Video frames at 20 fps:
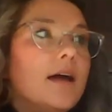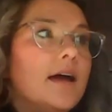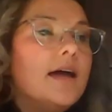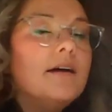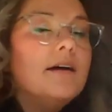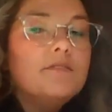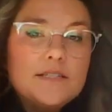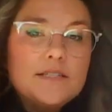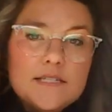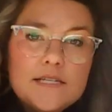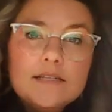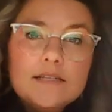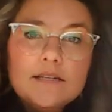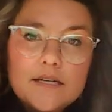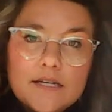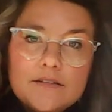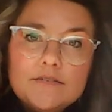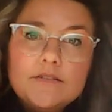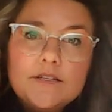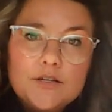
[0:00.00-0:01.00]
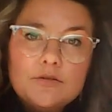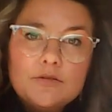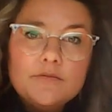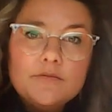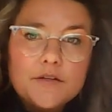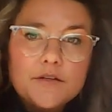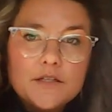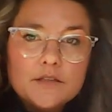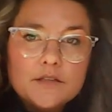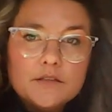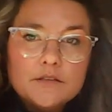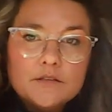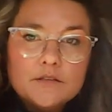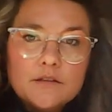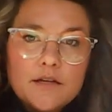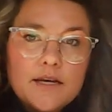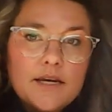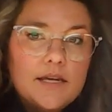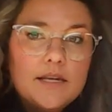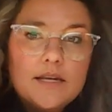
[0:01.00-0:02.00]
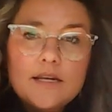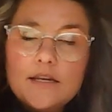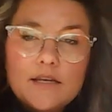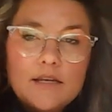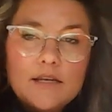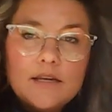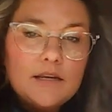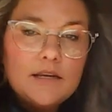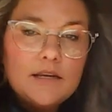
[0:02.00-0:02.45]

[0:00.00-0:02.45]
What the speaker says: I have a 10 left over, and